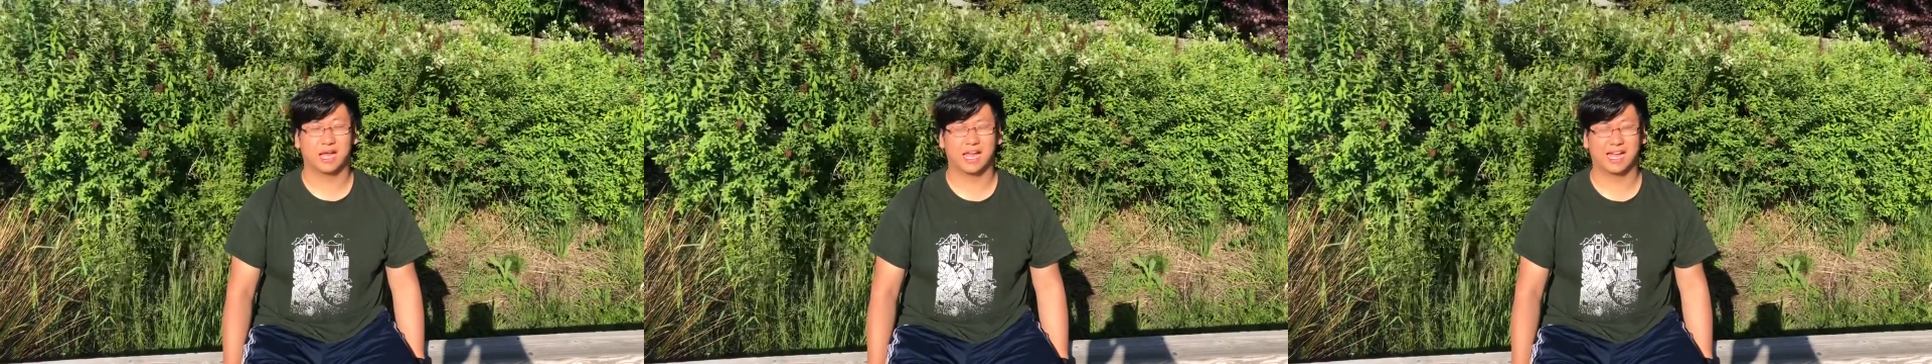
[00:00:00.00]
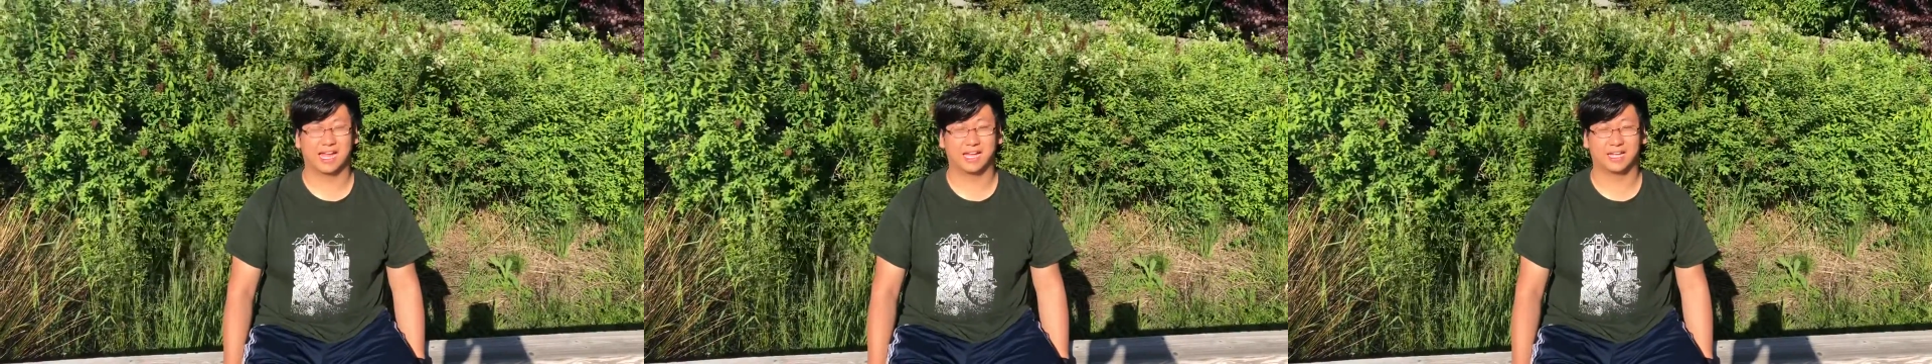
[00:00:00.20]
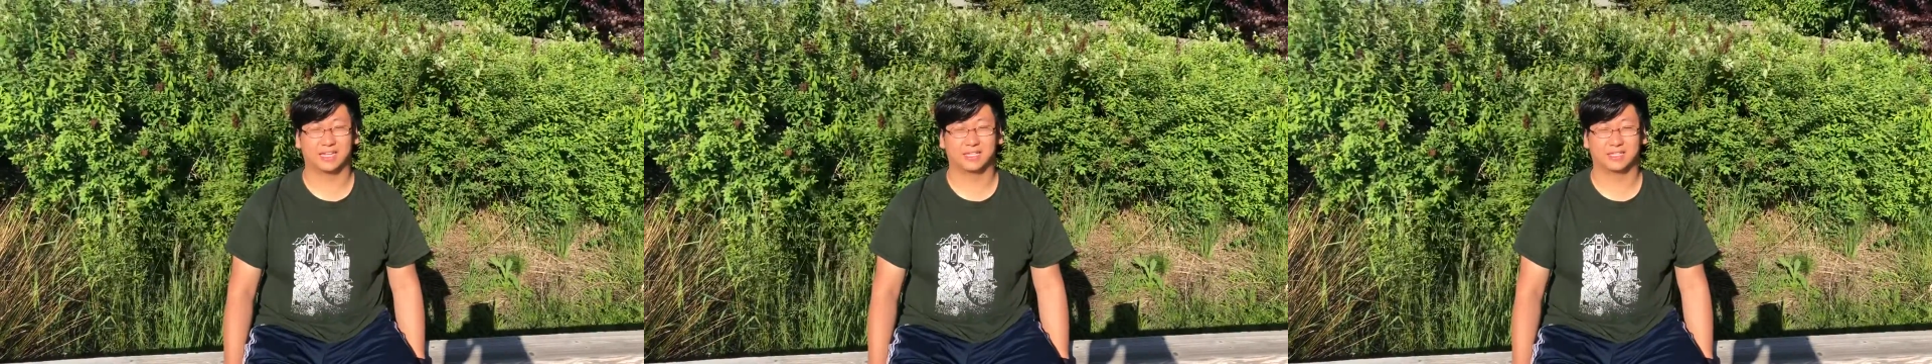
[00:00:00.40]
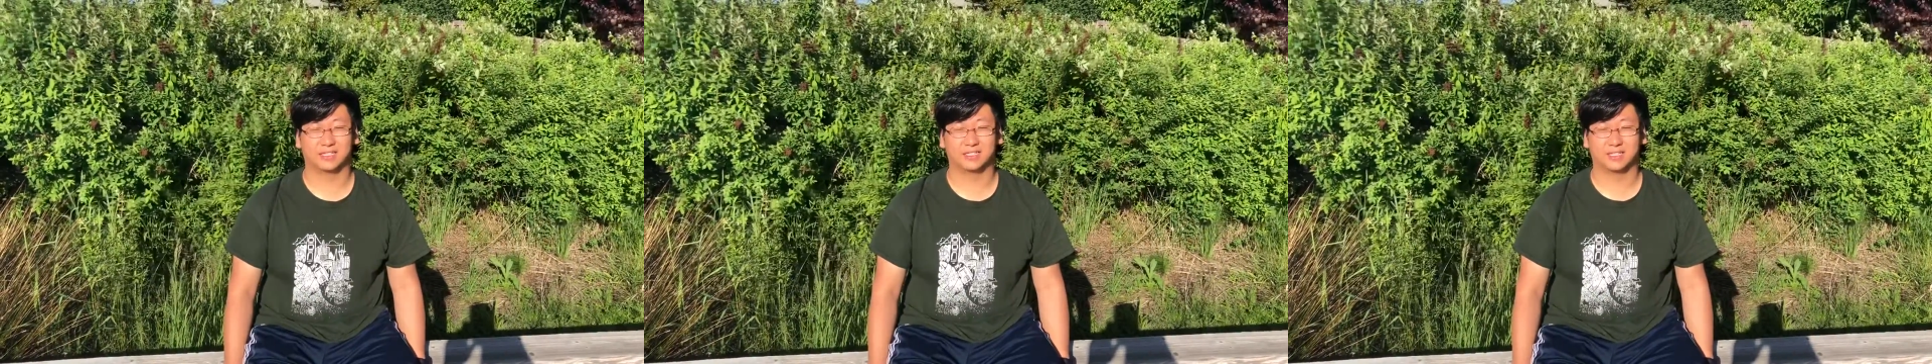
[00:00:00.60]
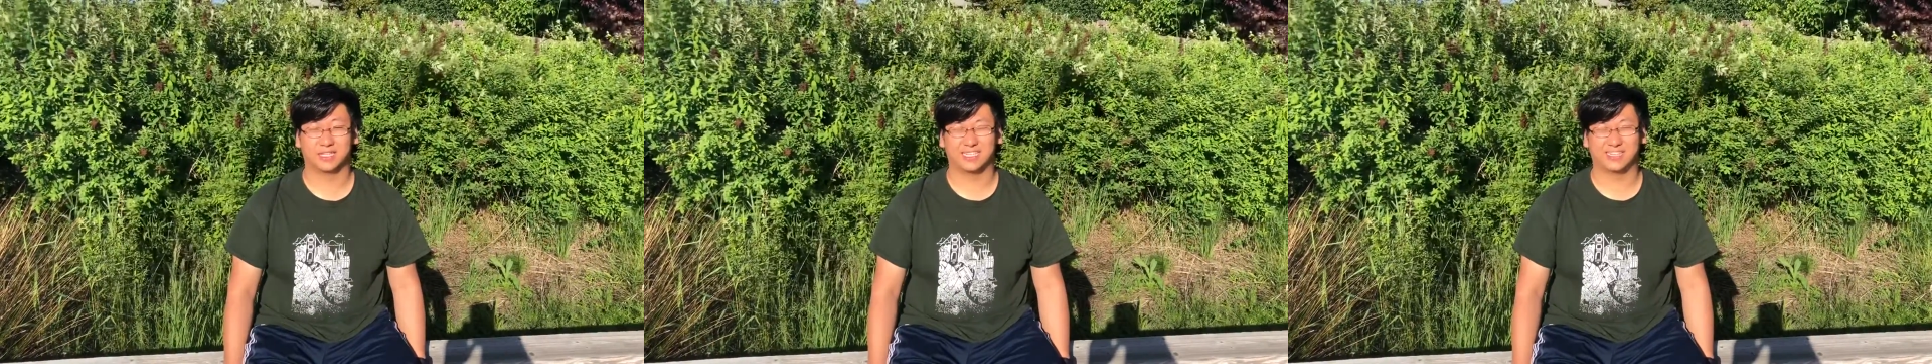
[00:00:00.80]
and
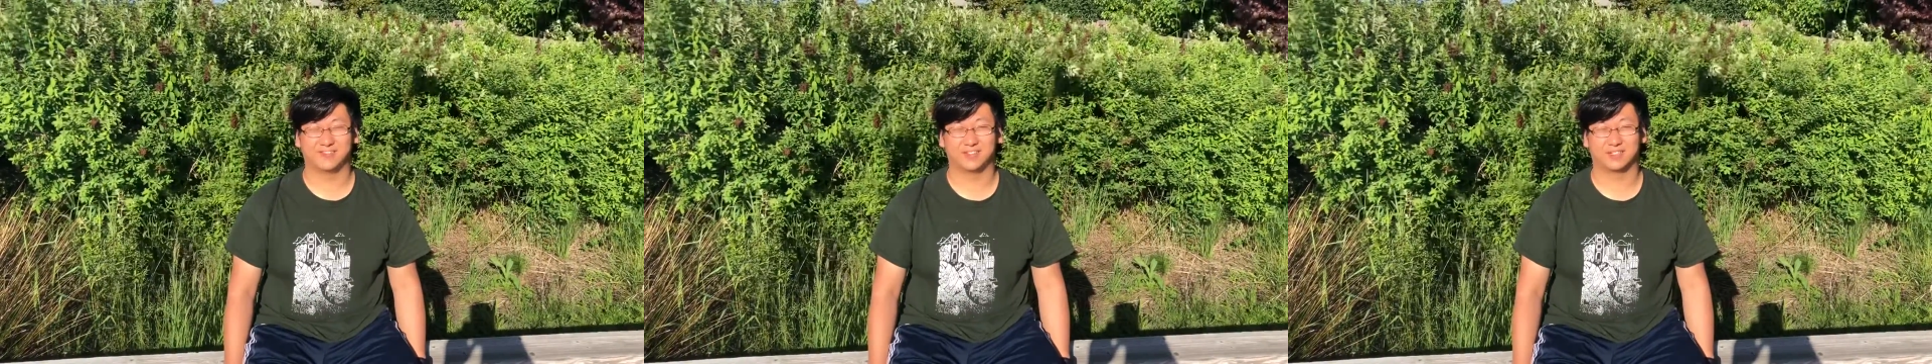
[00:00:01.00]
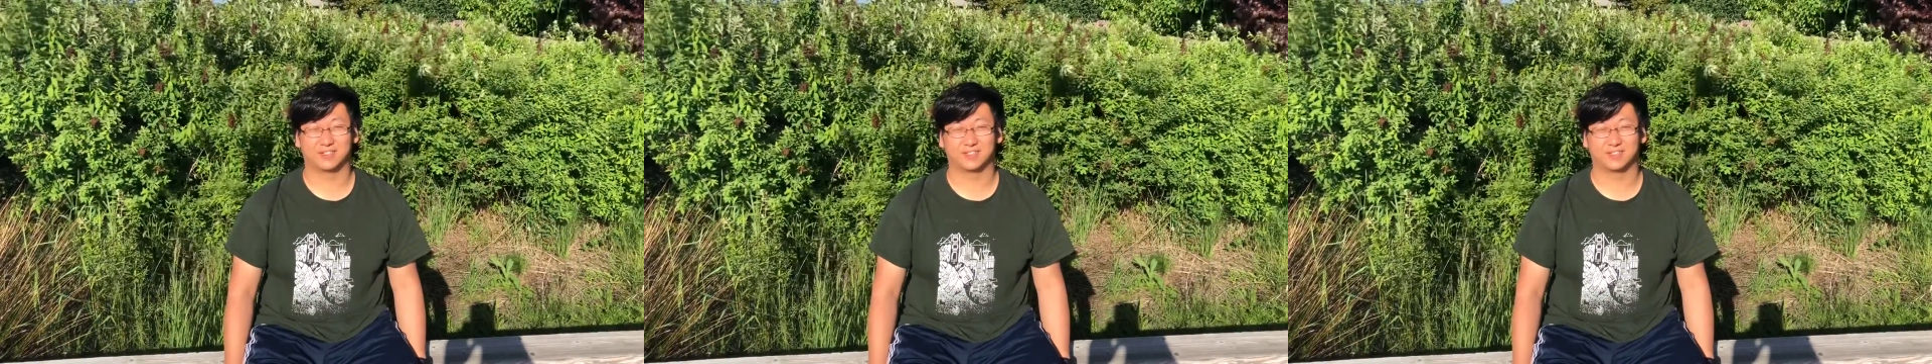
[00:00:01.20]
it even